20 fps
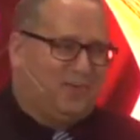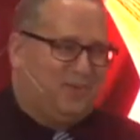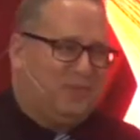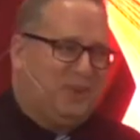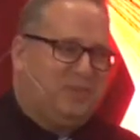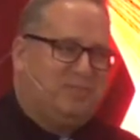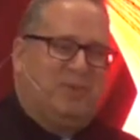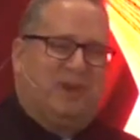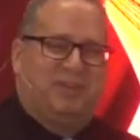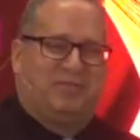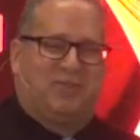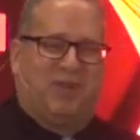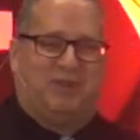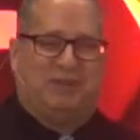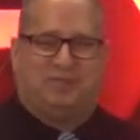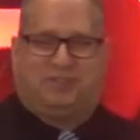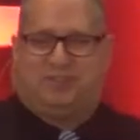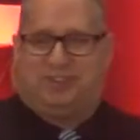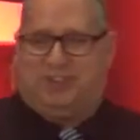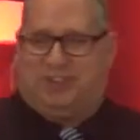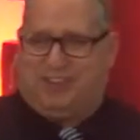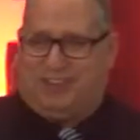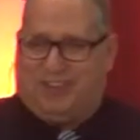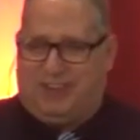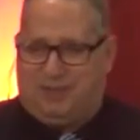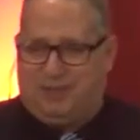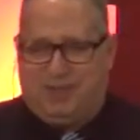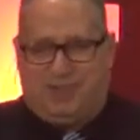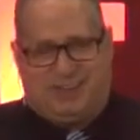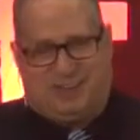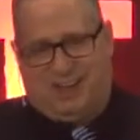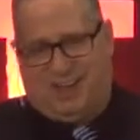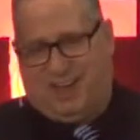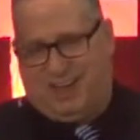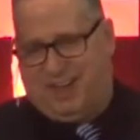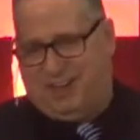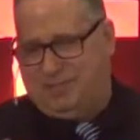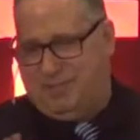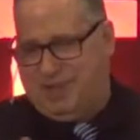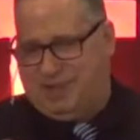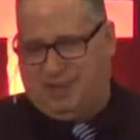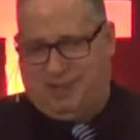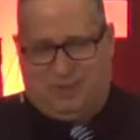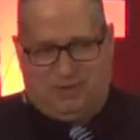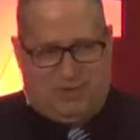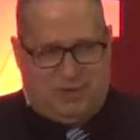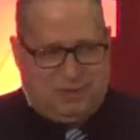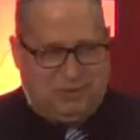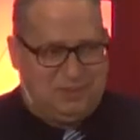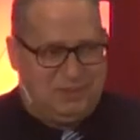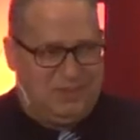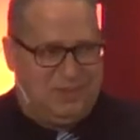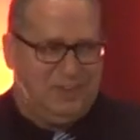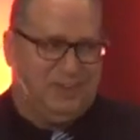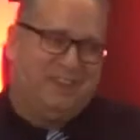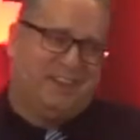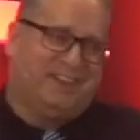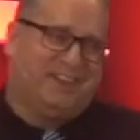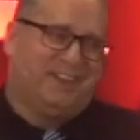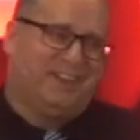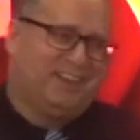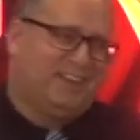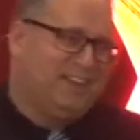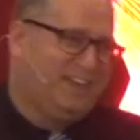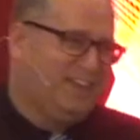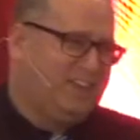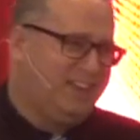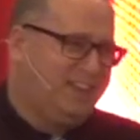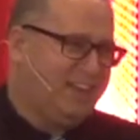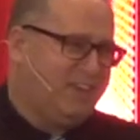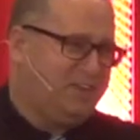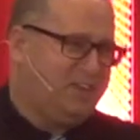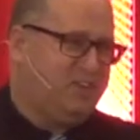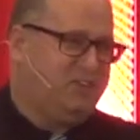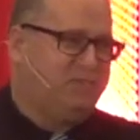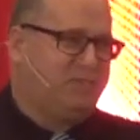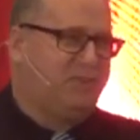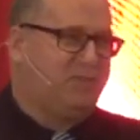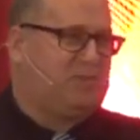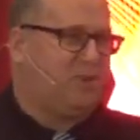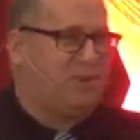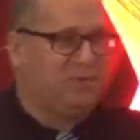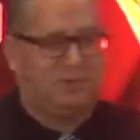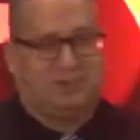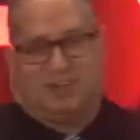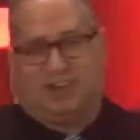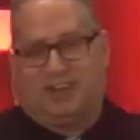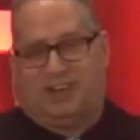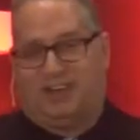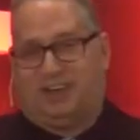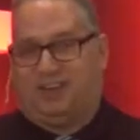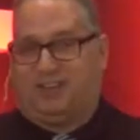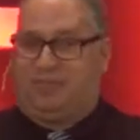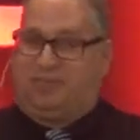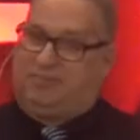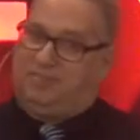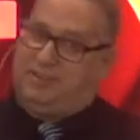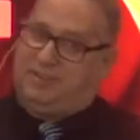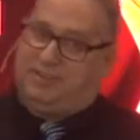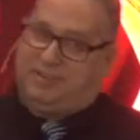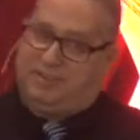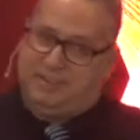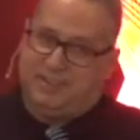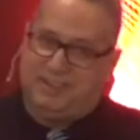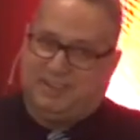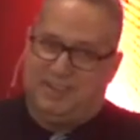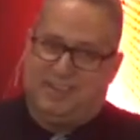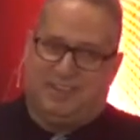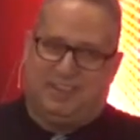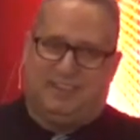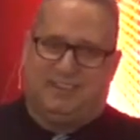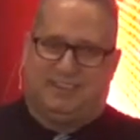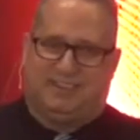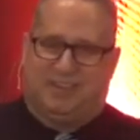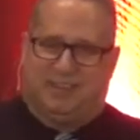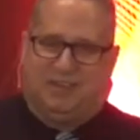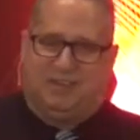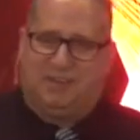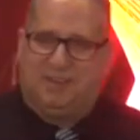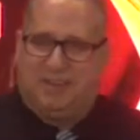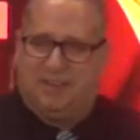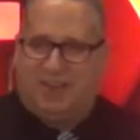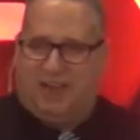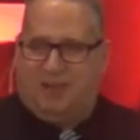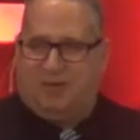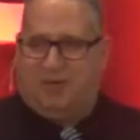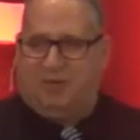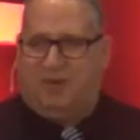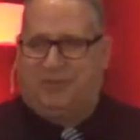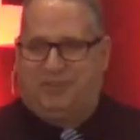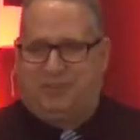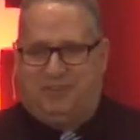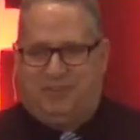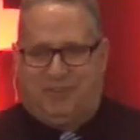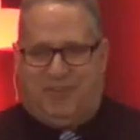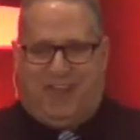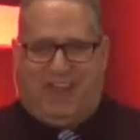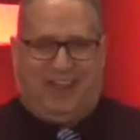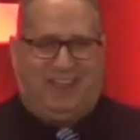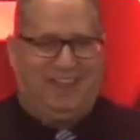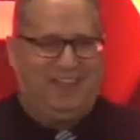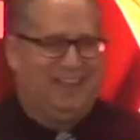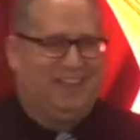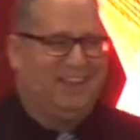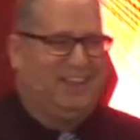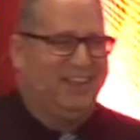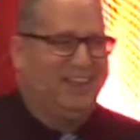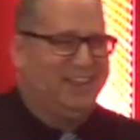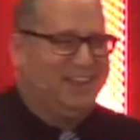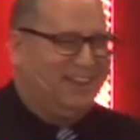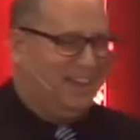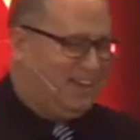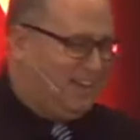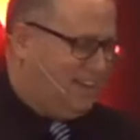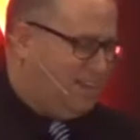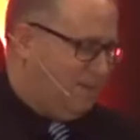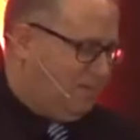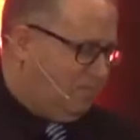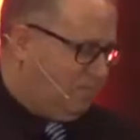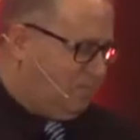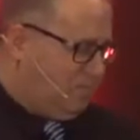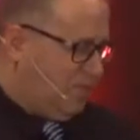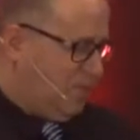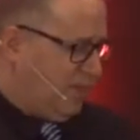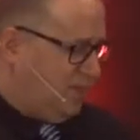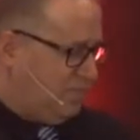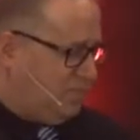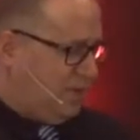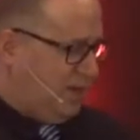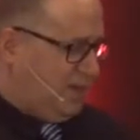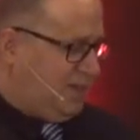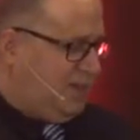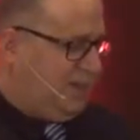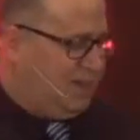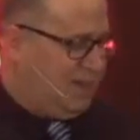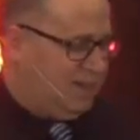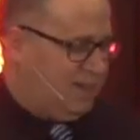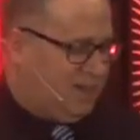we might roast you a little bit. No, I'm not going to roast you. You've been roasted enough, so I won't do that. But